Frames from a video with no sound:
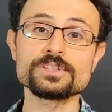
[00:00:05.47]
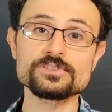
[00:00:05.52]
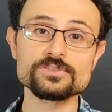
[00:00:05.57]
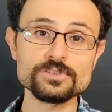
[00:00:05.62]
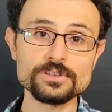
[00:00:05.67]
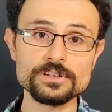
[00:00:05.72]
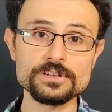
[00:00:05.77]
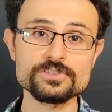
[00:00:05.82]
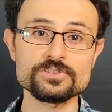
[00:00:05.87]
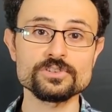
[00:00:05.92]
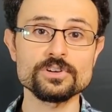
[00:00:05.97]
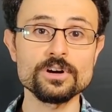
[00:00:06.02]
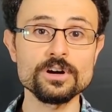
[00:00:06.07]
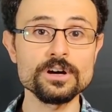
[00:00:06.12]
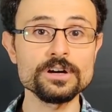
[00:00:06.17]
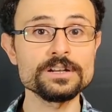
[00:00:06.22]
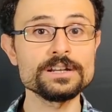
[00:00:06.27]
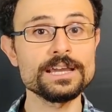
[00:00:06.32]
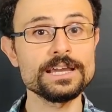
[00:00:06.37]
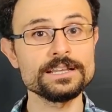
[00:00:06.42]
research
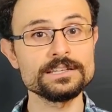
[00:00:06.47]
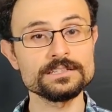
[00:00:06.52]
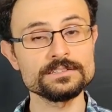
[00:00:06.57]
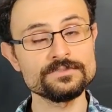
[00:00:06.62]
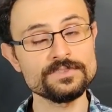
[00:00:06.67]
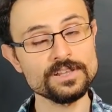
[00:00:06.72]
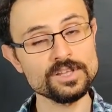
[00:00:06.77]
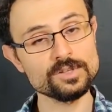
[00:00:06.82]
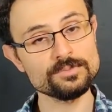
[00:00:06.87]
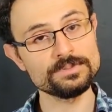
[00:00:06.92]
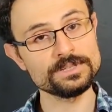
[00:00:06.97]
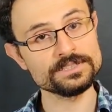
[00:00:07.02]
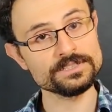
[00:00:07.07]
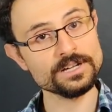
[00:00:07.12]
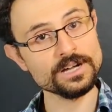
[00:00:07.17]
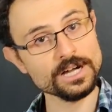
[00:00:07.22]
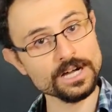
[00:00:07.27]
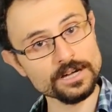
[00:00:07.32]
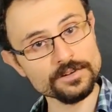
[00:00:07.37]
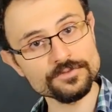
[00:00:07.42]
on and development
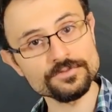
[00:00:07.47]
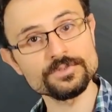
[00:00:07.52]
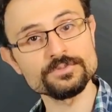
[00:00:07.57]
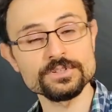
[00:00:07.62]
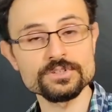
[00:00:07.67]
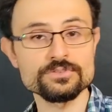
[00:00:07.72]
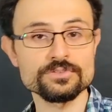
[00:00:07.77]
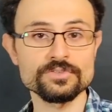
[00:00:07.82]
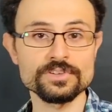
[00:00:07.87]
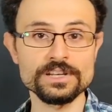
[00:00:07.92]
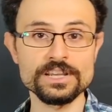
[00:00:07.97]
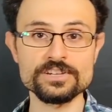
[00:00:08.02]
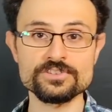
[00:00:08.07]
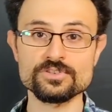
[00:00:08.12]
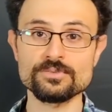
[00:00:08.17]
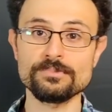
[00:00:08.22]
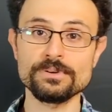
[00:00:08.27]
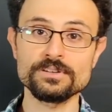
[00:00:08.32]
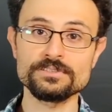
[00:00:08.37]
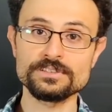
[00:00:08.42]
of
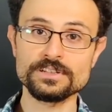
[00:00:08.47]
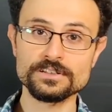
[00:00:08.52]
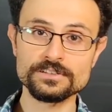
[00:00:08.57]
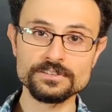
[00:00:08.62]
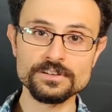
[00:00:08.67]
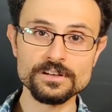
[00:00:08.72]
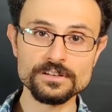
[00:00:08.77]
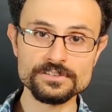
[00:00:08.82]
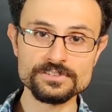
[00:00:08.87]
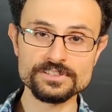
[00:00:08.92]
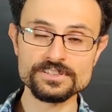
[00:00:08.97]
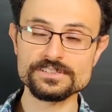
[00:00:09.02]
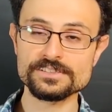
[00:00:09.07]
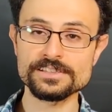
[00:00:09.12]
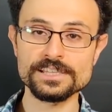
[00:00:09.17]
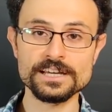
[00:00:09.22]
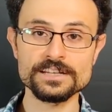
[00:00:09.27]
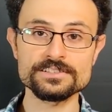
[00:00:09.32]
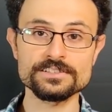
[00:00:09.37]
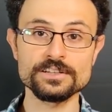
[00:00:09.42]
rejuvenation biotechnologies
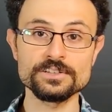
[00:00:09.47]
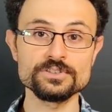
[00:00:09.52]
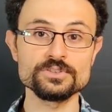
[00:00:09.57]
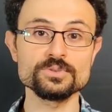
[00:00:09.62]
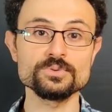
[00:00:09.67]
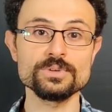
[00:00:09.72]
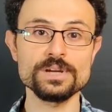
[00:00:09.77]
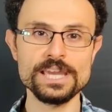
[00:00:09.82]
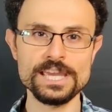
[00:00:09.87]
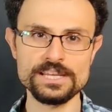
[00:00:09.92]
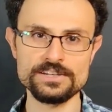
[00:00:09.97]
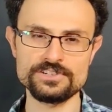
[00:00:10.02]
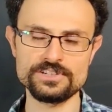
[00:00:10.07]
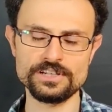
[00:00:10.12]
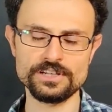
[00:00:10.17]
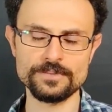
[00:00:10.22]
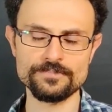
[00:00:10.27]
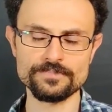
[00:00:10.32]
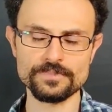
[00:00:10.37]
that undo aging.